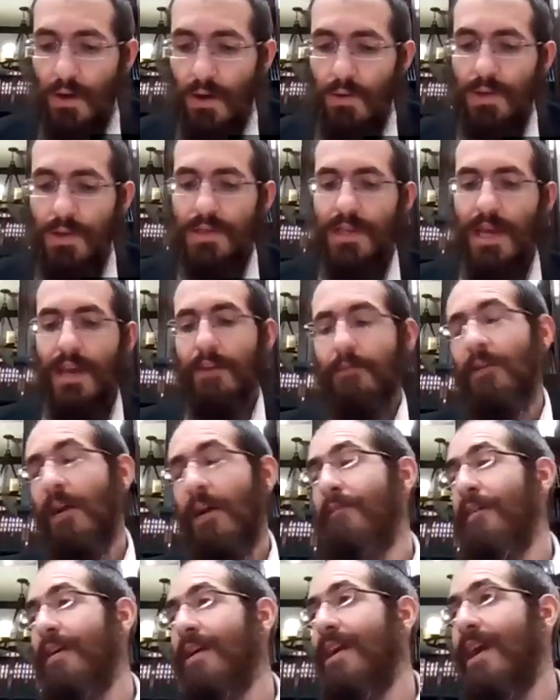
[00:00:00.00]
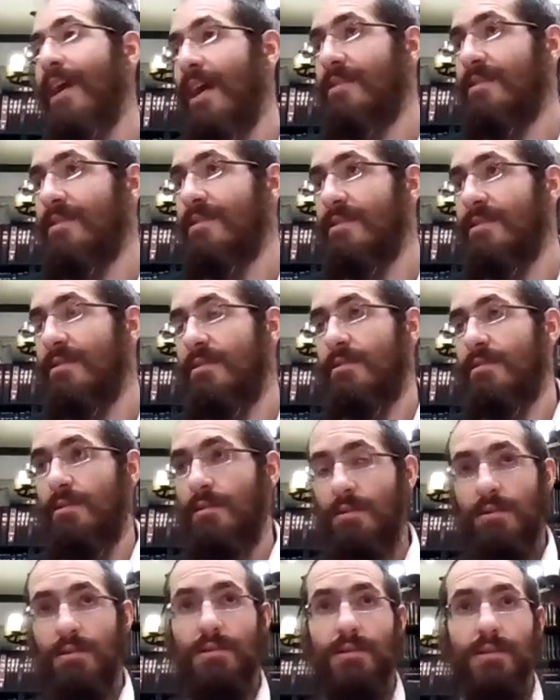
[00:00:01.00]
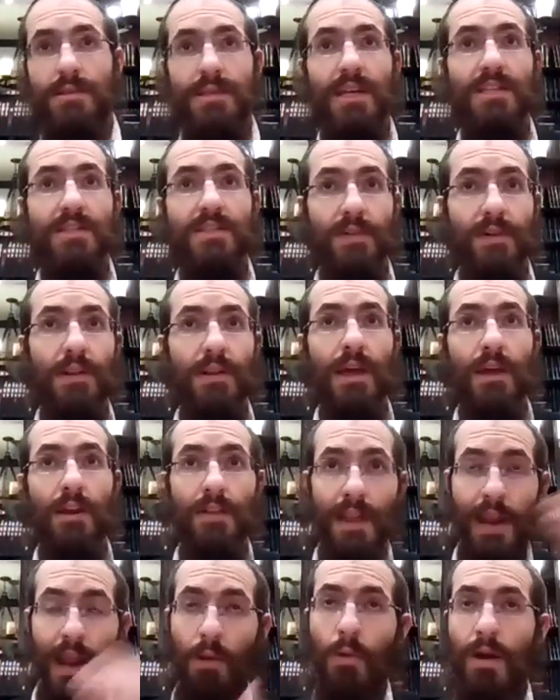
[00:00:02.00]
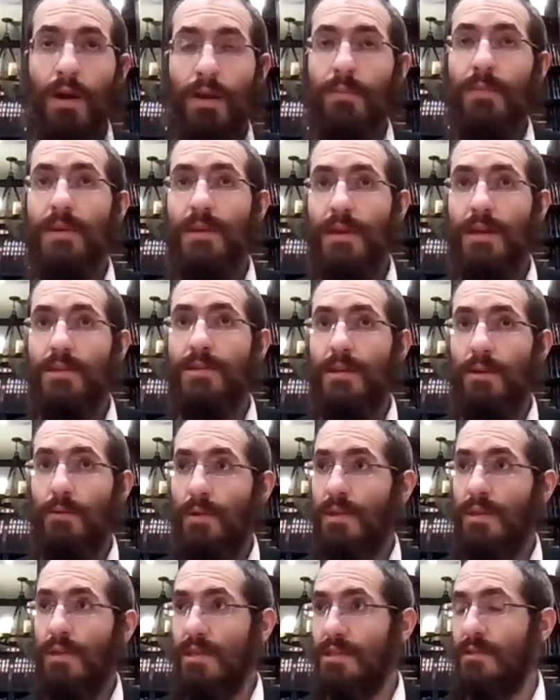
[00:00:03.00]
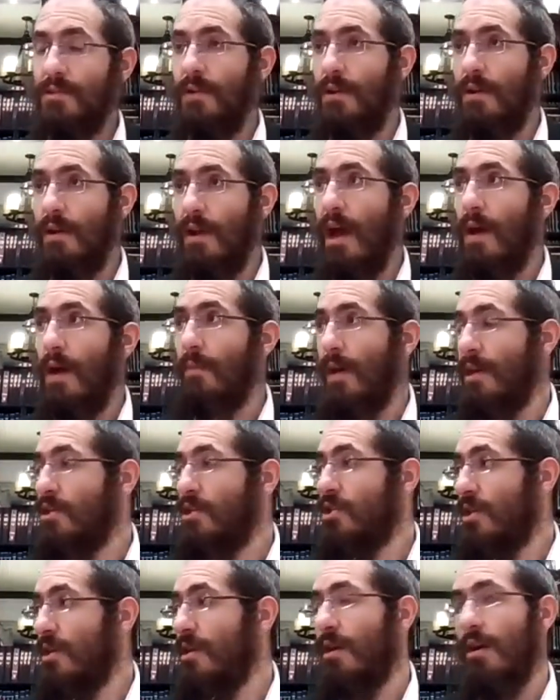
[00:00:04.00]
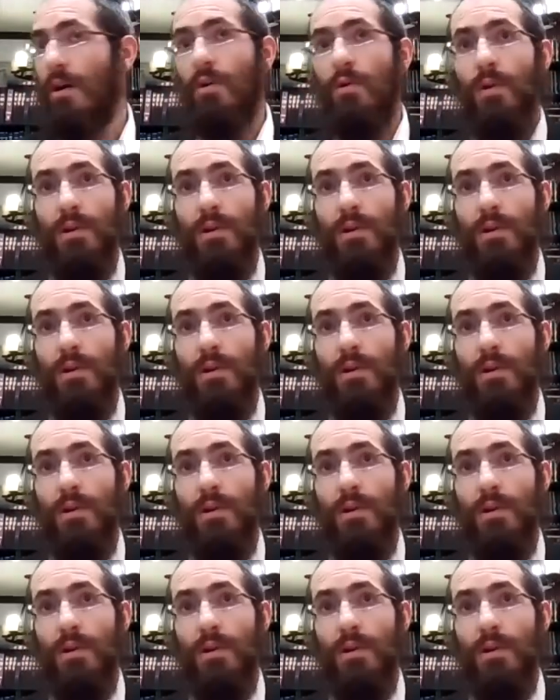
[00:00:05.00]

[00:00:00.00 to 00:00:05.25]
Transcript: So you say, if I forget to say Sefira later, then I want to be Yetzer with this Sefira now by Shkia,